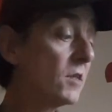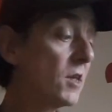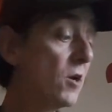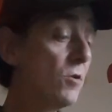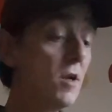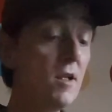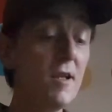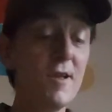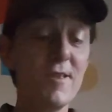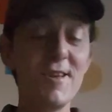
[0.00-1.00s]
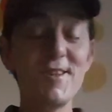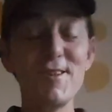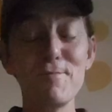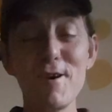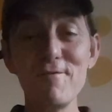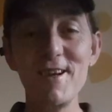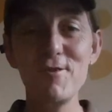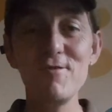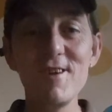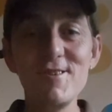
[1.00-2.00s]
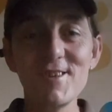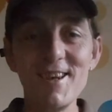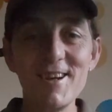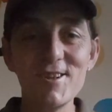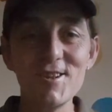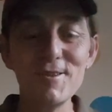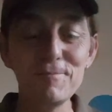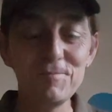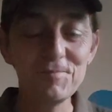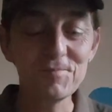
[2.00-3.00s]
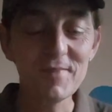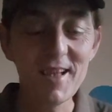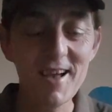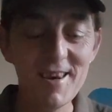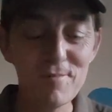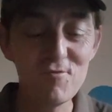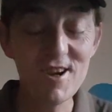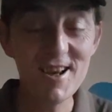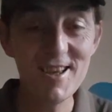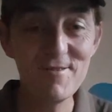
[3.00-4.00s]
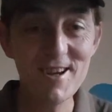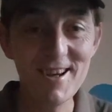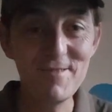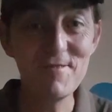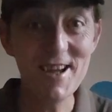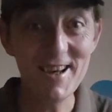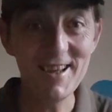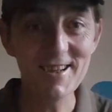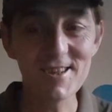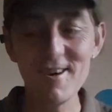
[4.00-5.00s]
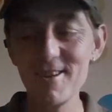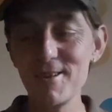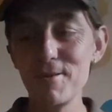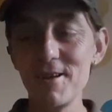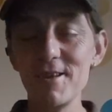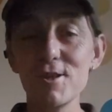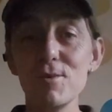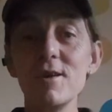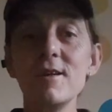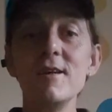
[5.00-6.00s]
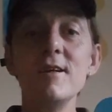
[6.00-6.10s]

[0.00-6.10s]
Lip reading: So this is my Regal Rose Collection, and I'm really excited about this one.